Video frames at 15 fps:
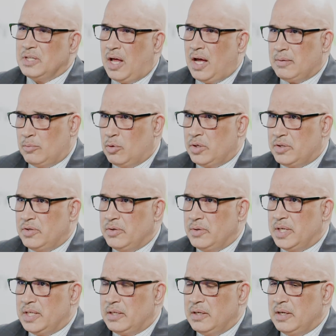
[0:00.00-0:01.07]
a lot more to
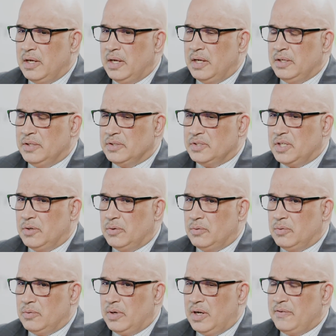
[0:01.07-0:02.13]
it.
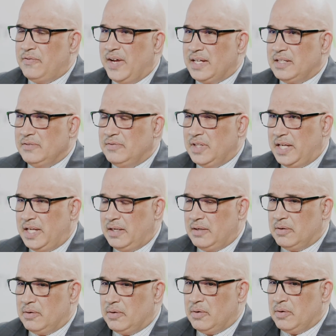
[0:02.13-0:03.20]
So effectively,
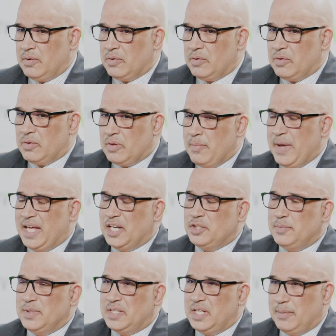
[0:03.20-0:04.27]
the
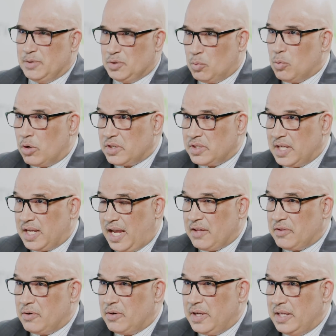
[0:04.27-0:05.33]
management team has worked
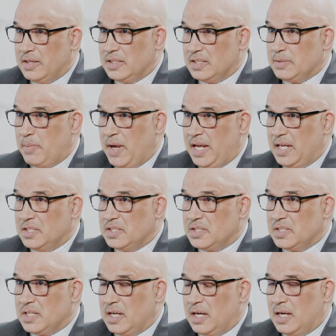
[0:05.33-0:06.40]
together in the
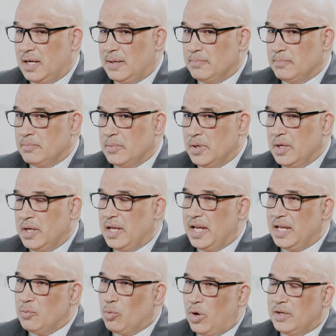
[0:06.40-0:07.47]
space um,
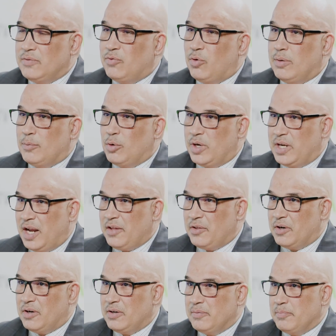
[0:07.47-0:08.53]
in one form or
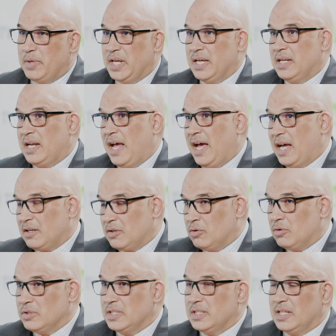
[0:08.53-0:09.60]
another, be it at
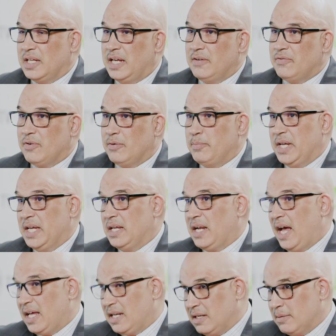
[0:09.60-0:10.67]
Golden Leaf or be it
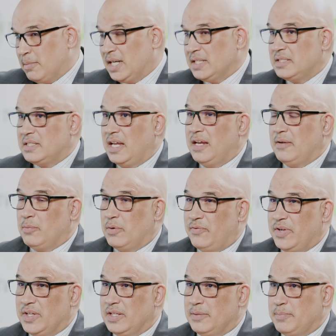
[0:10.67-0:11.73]
at Namaste, where
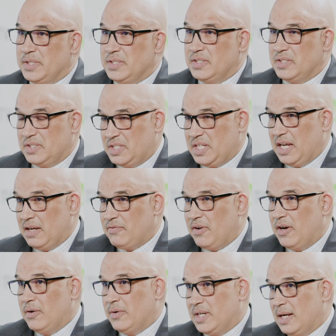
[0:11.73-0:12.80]
Philip is
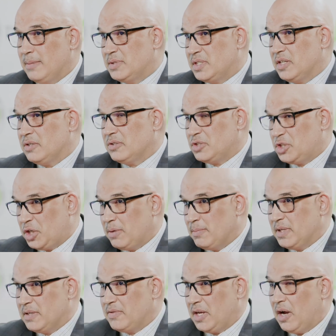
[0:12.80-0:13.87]
CFO and I'm still
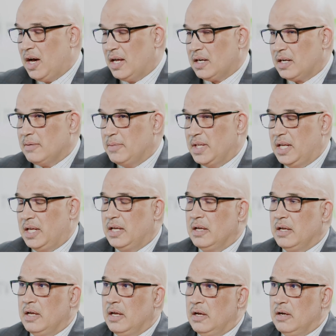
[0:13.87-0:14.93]
chairman of the audit committee,
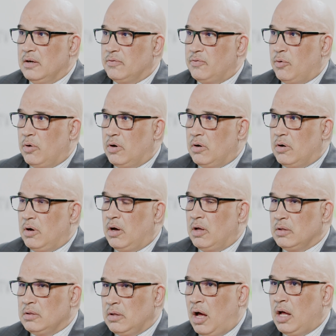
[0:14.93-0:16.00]
for
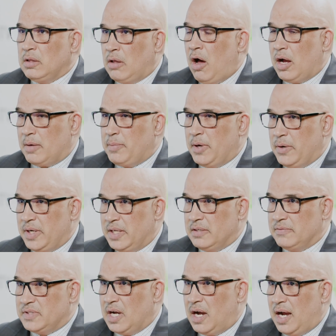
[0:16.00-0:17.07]
a long period
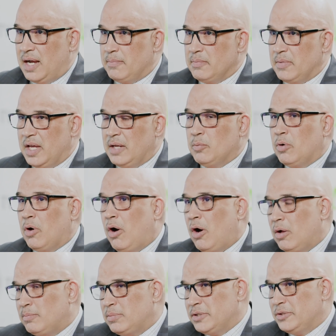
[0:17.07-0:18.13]
of time. And we're
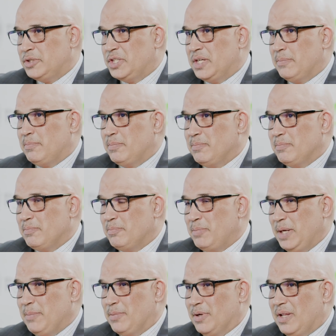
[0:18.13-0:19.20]
all blue chip
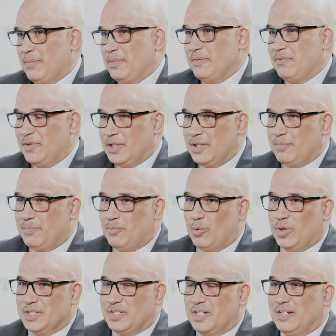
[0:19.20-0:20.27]
people. I mean, Philip
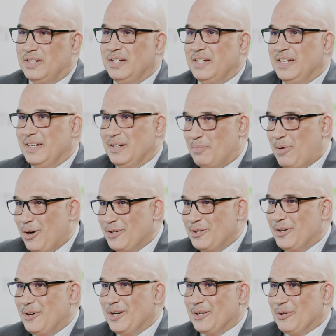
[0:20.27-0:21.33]
was a
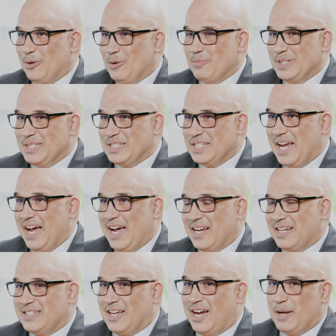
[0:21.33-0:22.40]
partner at Goldman
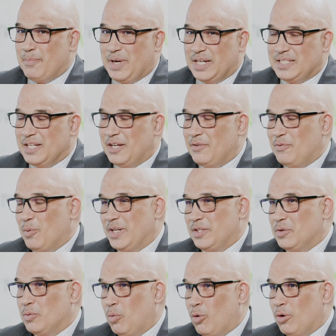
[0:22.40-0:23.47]
Sachs. I myself went
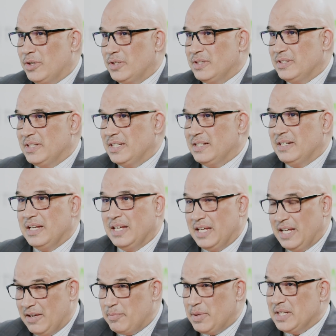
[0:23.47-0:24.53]
to Wharton and
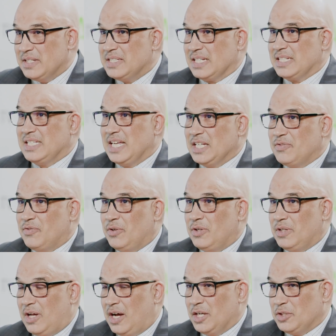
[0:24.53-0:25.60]
have been a
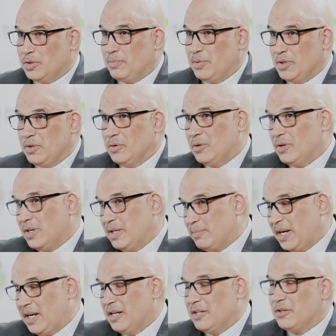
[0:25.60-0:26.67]
successful entrepreneur in
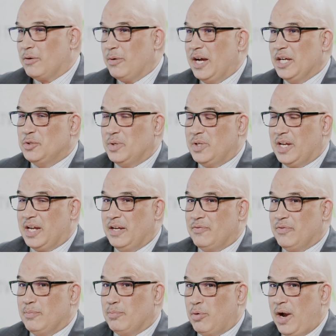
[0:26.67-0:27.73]
my undergraduate degree
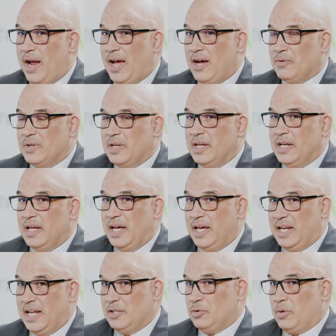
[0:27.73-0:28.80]
from Brown.
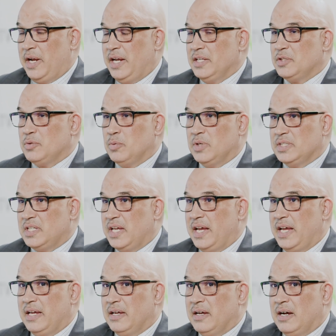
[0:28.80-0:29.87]
And Andreas was
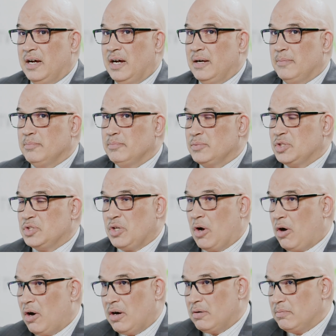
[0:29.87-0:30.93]
a um,
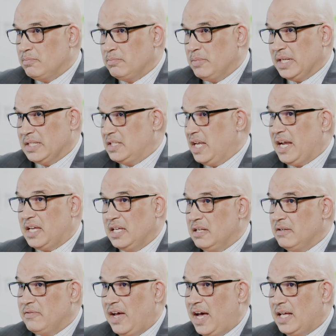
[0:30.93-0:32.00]
star
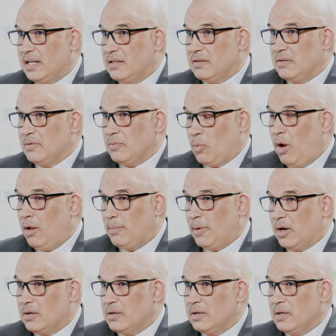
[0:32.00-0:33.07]
executive at
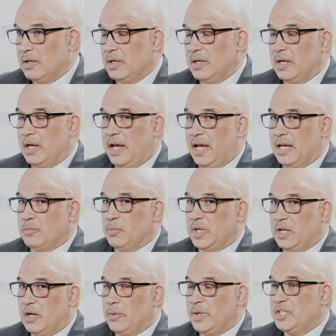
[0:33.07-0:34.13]
Walmart and we
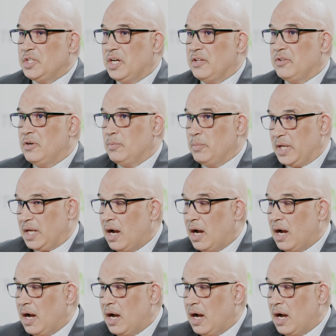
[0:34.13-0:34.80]
know each other and we